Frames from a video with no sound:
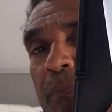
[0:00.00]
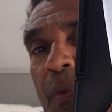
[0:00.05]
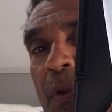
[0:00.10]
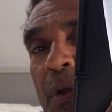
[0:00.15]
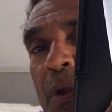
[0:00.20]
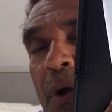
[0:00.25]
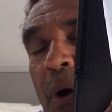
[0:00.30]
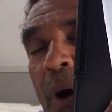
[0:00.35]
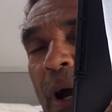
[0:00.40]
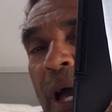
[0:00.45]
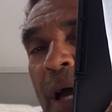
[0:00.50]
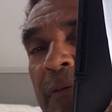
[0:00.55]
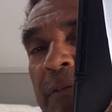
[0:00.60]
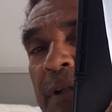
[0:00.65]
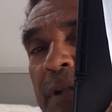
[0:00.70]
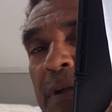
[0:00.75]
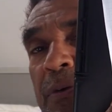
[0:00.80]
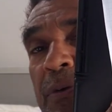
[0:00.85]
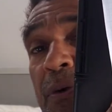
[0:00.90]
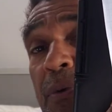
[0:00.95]
you know,
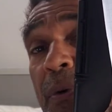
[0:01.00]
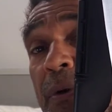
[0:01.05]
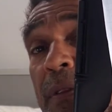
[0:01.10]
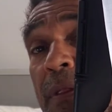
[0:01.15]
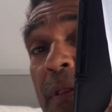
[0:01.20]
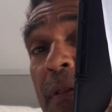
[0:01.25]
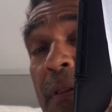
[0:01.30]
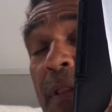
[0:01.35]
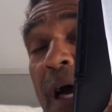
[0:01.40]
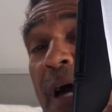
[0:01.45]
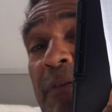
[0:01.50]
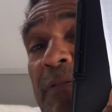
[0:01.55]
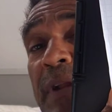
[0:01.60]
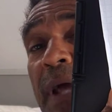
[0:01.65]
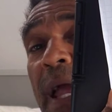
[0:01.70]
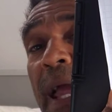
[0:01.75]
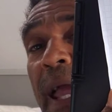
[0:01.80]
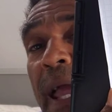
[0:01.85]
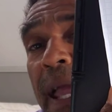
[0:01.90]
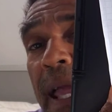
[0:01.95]
having to do with the left
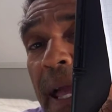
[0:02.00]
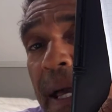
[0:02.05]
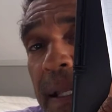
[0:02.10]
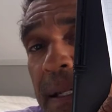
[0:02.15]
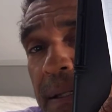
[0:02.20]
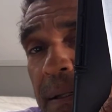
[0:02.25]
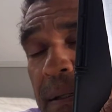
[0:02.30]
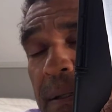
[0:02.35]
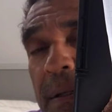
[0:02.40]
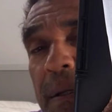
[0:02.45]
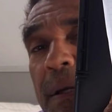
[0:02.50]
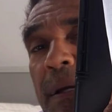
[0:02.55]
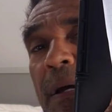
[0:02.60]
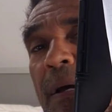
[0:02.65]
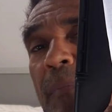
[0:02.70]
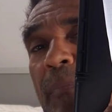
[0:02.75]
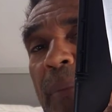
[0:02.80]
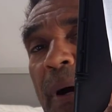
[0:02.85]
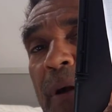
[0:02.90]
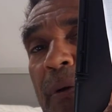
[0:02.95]
hand,
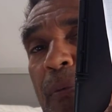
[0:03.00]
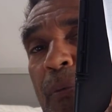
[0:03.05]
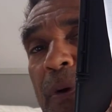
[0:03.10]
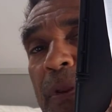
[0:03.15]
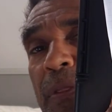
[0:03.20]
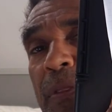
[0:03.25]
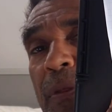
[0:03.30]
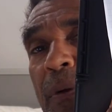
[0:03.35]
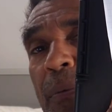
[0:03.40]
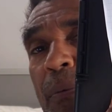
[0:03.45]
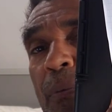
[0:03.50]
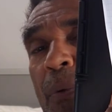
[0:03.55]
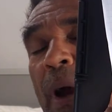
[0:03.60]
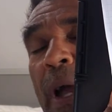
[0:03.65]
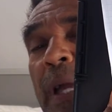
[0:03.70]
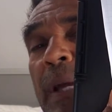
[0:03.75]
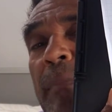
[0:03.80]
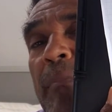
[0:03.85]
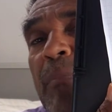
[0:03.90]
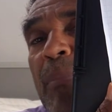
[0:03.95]
but with the
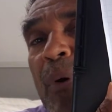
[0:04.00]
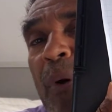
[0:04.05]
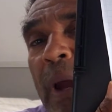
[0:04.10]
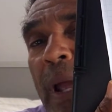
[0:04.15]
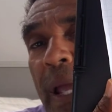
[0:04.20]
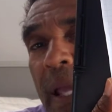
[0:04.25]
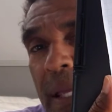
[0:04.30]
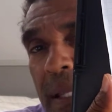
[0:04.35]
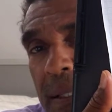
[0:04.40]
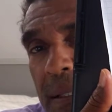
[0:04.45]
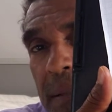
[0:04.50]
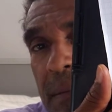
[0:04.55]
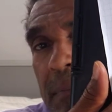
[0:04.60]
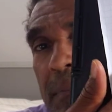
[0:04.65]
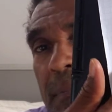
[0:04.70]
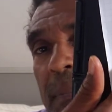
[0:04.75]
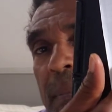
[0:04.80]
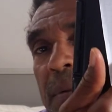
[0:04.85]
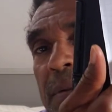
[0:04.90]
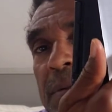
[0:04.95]
right brain.
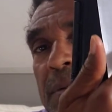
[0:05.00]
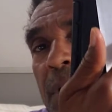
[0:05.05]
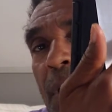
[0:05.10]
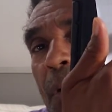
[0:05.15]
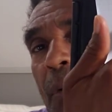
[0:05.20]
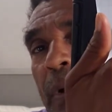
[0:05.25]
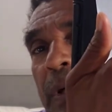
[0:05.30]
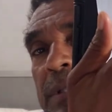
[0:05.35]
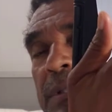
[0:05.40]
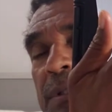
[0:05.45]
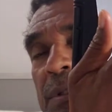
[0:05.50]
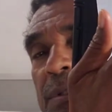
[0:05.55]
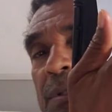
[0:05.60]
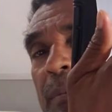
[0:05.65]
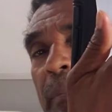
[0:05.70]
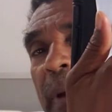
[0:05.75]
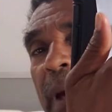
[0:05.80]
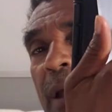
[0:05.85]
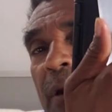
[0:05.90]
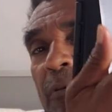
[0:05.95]
So it's just a
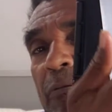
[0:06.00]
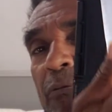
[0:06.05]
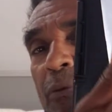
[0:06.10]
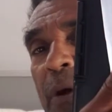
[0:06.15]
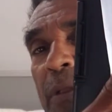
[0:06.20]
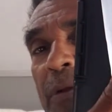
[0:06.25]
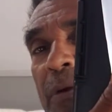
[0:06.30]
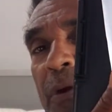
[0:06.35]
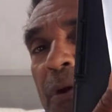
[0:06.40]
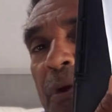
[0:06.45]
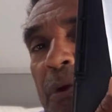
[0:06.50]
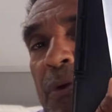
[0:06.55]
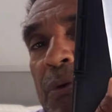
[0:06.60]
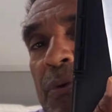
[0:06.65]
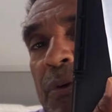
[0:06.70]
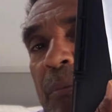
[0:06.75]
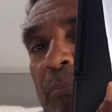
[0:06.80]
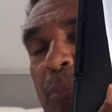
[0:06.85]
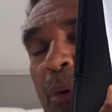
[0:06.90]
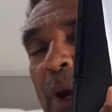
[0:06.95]
matter of whether you're
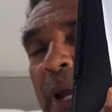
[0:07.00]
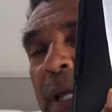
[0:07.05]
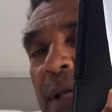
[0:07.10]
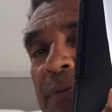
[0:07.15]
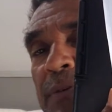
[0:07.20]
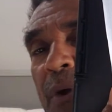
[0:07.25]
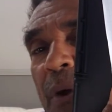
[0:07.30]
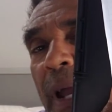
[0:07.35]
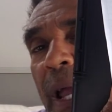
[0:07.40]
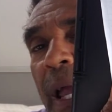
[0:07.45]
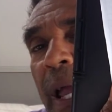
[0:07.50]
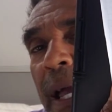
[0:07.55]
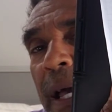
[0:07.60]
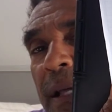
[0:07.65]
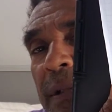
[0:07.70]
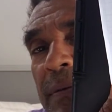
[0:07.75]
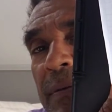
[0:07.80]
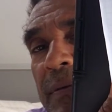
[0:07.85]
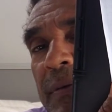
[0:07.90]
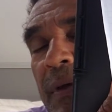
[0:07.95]
using brains or
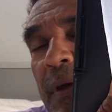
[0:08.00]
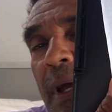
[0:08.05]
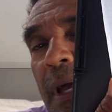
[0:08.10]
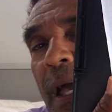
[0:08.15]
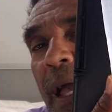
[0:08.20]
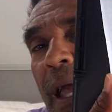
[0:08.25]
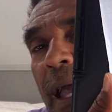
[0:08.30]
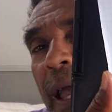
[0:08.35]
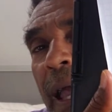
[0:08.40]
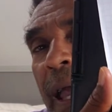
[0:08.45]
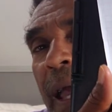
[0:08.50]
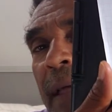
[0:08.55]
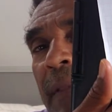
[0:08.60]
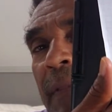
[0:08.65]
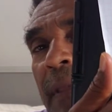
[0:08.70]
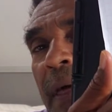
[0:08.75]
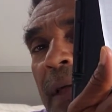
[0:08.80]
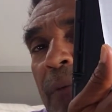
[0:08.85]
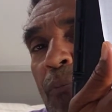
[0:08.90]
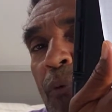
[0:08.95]
hands, and
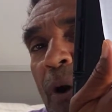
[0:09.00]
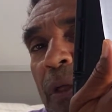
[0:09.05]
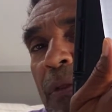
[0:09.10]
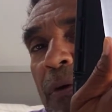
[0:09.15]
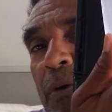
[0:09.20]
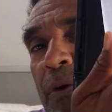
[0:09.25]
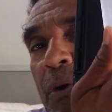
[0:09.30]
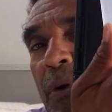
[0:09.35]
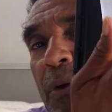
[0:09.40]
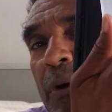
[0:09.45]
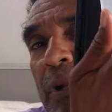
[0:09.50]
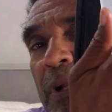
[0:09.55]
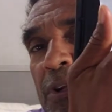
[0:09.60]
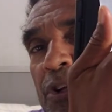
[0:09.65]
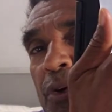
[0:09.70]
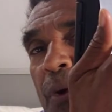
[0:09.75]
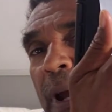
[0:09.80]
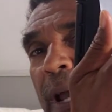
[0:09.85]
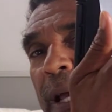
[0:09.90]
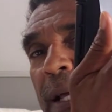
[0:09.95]
then whether you're in a
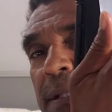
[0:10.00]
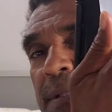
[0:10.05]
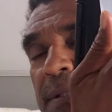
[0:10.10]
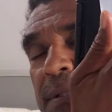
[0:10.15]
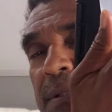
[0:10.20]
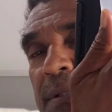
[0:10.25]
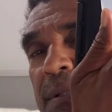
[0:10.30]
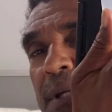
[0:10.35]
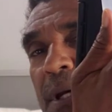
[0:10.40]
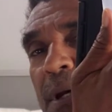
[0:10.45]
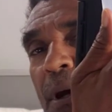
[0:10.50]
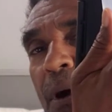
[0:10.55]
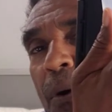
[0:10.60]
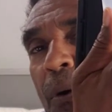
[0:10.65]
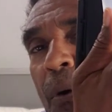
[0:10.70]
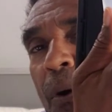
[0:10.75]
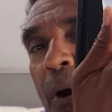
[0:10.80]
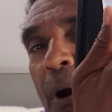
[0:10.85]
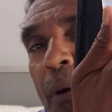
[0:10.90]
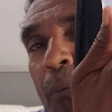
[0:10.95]
trance
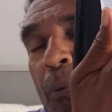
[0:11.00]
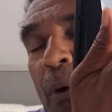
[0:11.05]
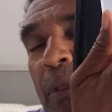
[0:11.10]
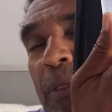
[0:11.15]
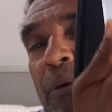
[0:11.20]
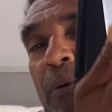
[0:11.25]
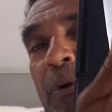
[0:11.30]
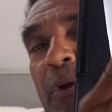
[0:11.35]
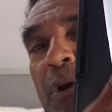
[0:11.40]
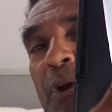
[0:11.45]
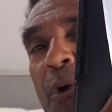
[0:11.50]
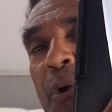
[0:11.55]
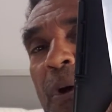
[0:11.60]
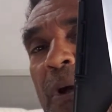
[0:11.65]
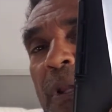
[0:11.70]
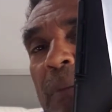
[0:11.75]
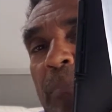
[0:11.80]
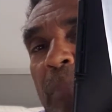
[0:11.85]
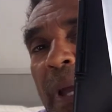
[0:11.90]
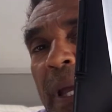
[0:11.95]
or whether you're
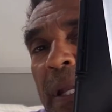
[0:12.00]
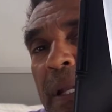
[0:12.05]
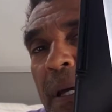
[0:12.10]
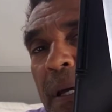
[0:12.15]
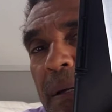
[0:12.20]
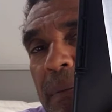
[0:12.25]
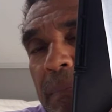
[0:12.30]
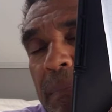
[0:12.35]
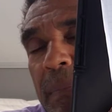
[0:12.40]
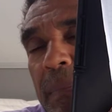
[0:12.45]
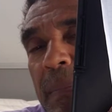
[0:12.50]
in beta.